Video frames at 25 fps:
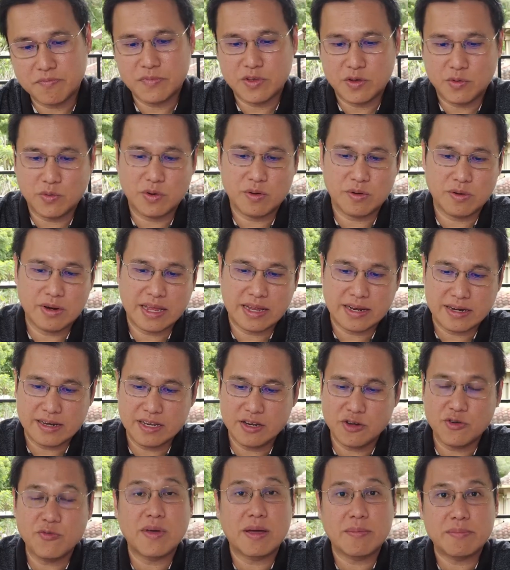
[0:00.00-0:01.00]
They will
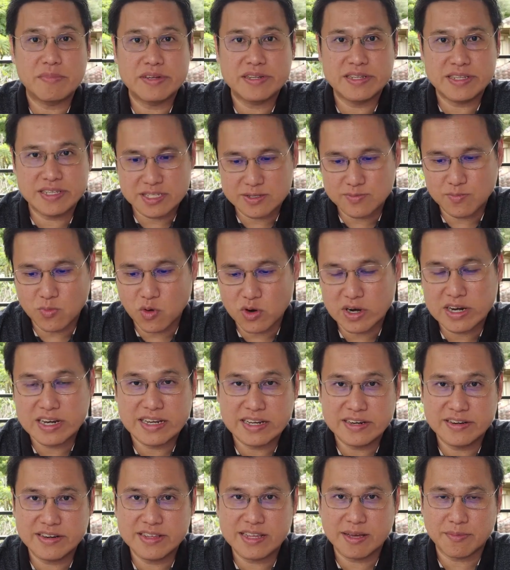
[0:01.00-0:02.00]
likely remember this more
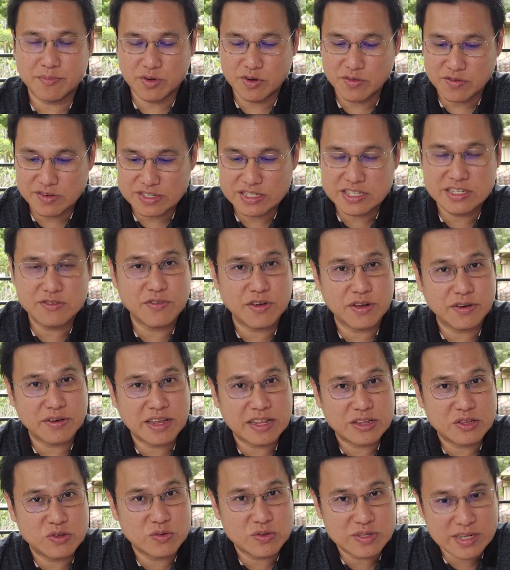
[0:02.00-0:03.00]
clearly than previously when I
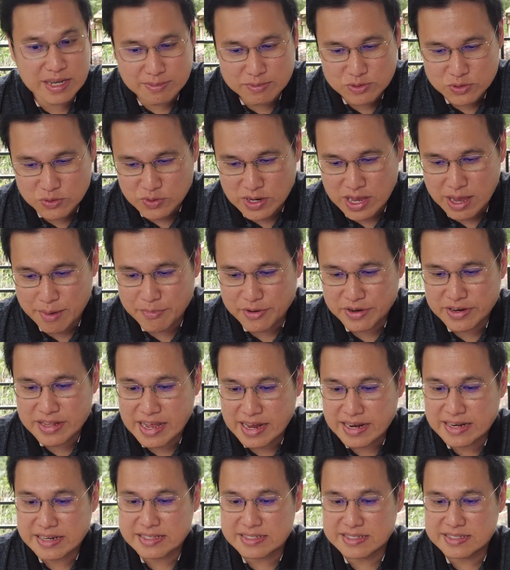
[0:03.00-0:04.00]
took them to Cameron
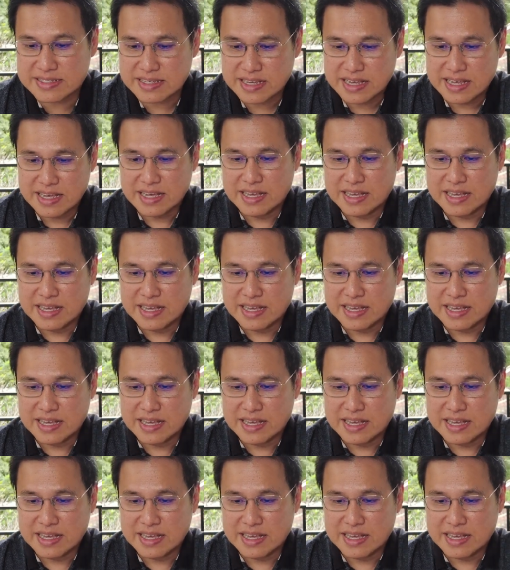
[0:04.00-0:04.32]
Highlands.